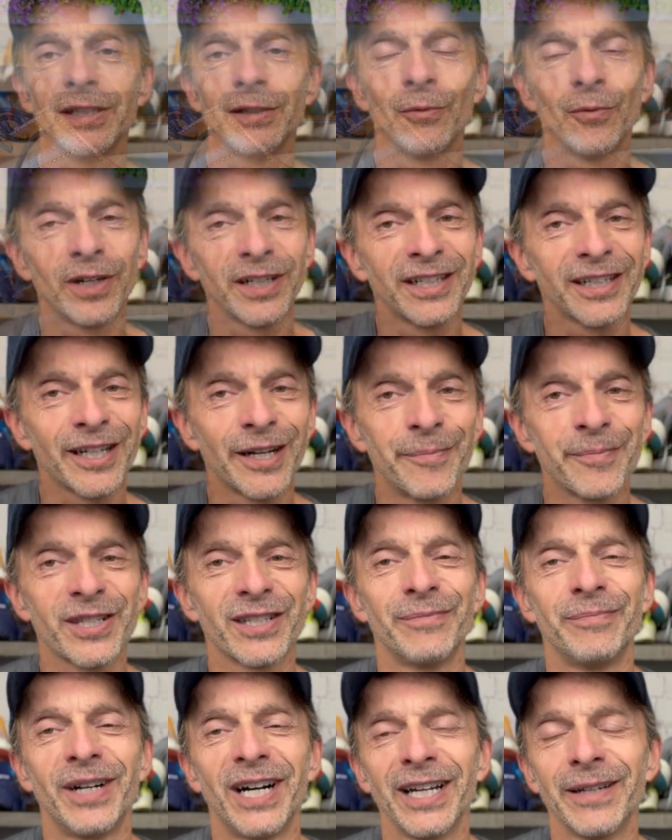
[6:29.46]
the one that comes
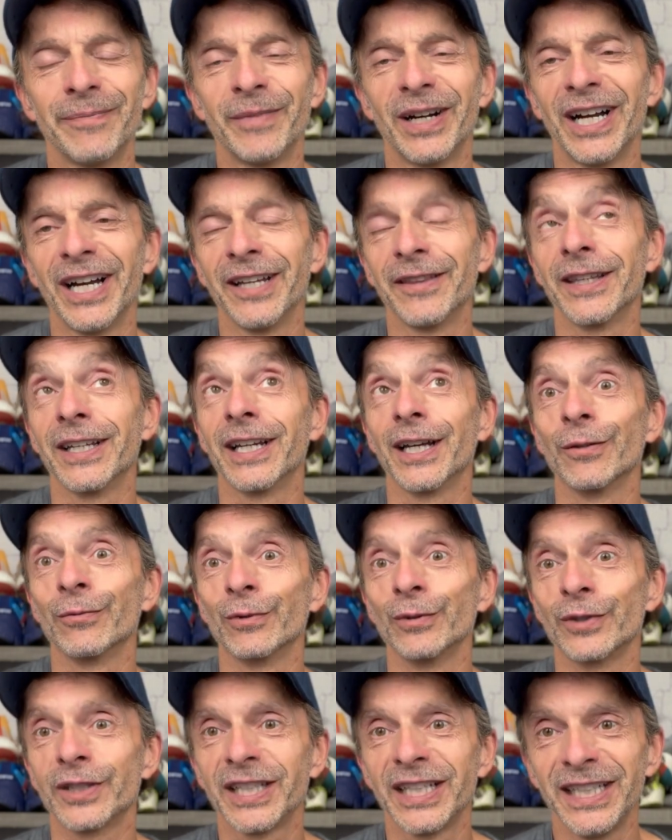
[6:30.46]
to my mind that I
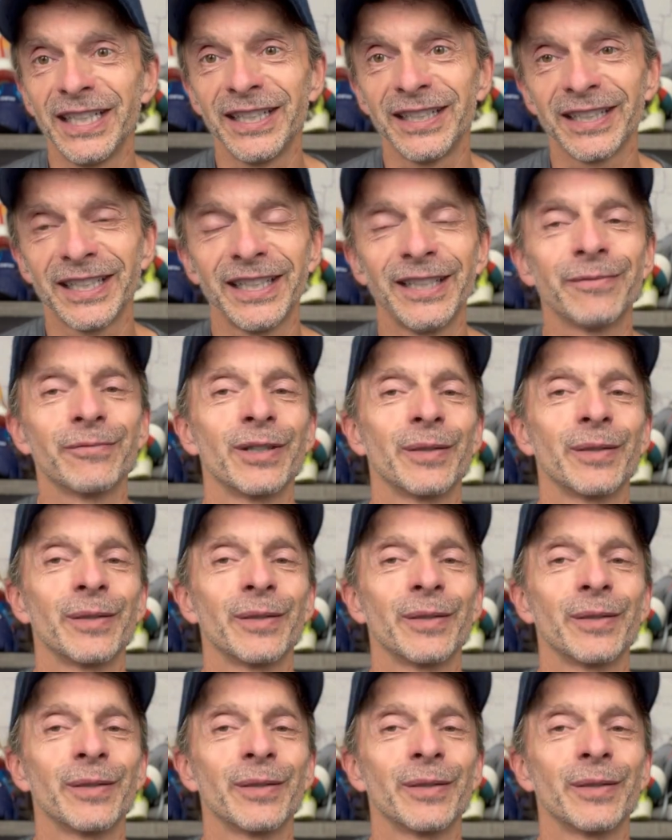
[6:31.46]
routinely